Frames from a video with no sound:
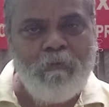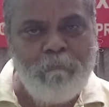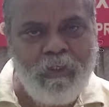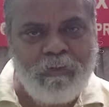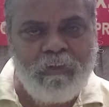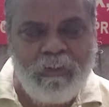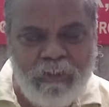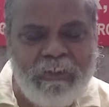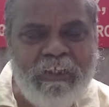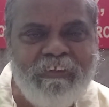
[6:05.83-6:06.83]
But
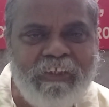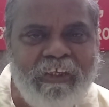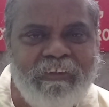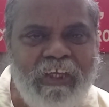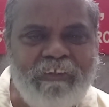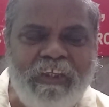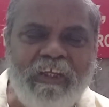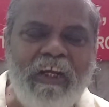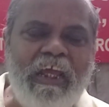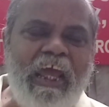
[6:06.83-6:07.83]
let us take that
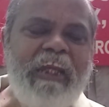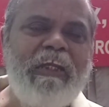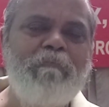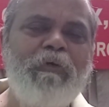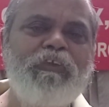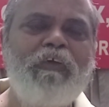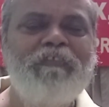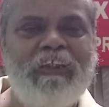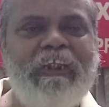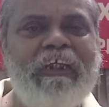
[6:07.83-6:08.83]
there are n numbers of
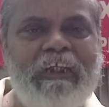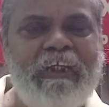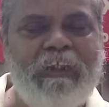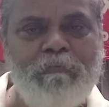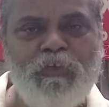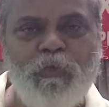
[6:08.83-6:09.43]
silicon atoms.